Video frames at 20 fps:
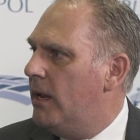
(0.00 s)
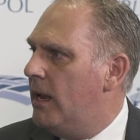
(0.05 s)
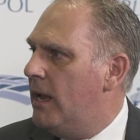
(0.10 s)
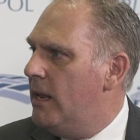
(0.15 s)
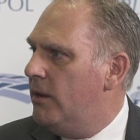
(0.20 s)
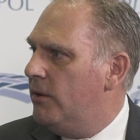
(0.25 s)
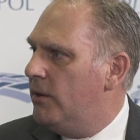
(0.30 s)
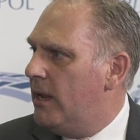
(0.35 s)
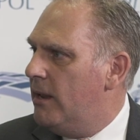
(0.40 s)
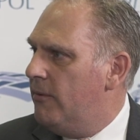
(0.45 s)

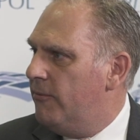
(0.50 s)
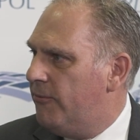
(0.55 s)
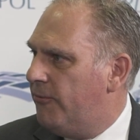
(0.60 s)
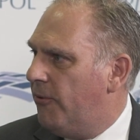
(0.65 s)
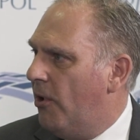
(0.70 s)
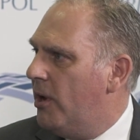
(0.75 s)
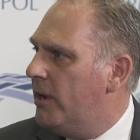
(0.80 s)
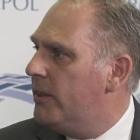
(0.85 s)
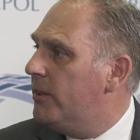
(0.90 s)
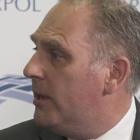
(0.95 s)
and
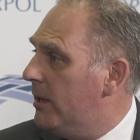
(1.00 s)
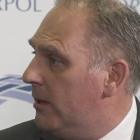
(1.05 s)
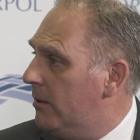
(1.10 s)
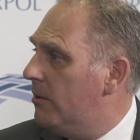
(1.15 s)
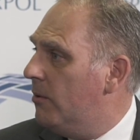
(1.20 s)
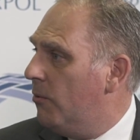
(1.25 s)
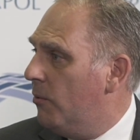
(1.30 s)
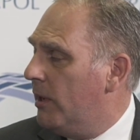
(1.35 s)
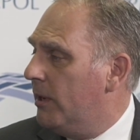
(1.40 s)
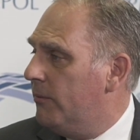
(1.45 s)
find that
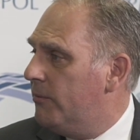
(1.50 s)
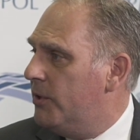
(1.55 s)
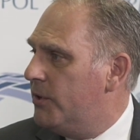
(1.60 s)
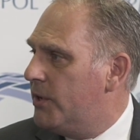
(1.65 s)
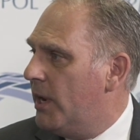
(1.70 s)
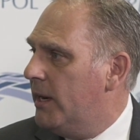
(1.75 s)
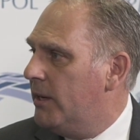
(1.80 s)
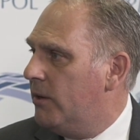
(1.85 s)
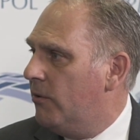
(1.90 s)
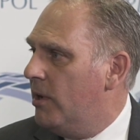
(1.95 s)
relevant
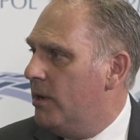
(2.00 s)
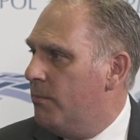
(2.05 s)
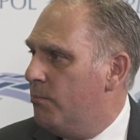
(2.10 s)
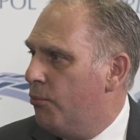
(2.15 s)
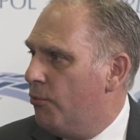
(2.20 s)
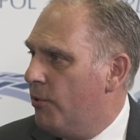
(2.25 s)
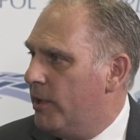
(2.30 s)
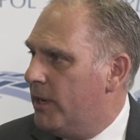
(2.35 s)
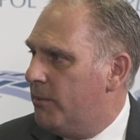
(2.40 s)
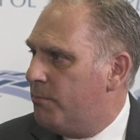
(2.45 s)
data and
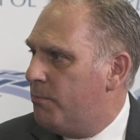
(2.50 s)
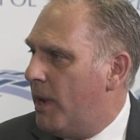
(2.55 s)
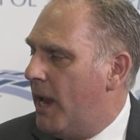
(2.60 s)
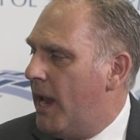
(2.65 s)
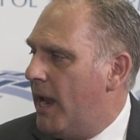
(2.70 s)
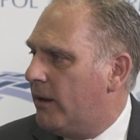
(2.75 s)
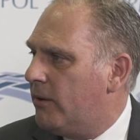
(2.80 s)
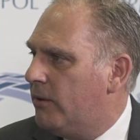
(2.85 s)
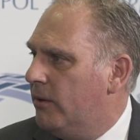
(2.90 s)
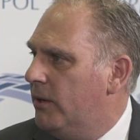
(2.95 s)
bring it
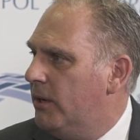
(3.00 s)
back